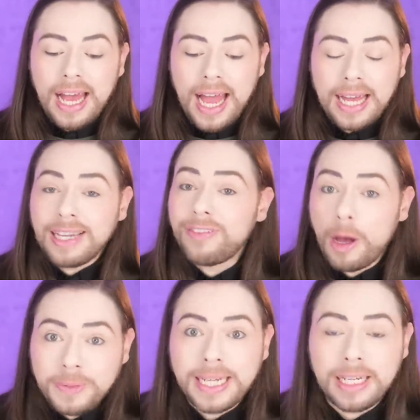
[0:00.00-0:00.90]
And I've
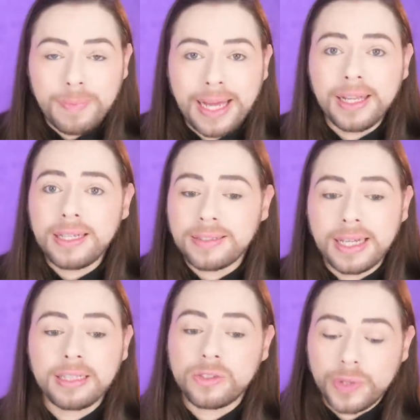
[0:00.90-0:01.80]
updated my list,
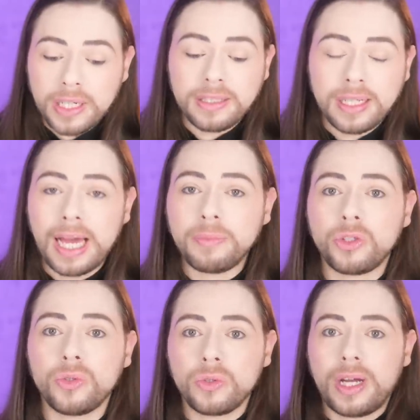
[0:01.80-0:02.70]
and it's really time
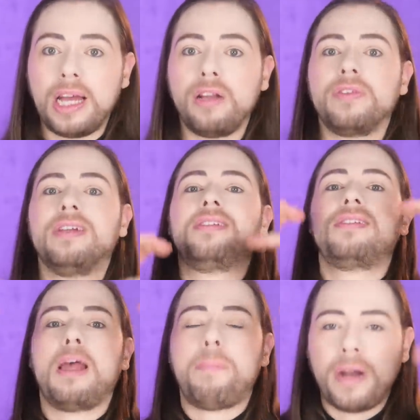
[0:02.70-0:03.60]
to kind of
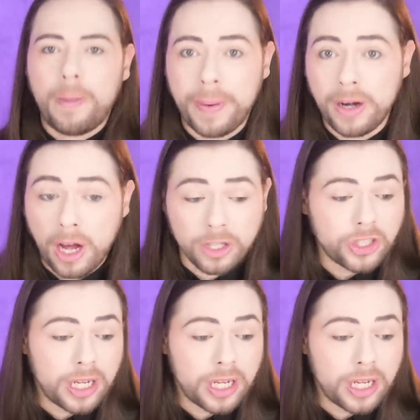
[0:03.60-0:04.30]
step it up a notch.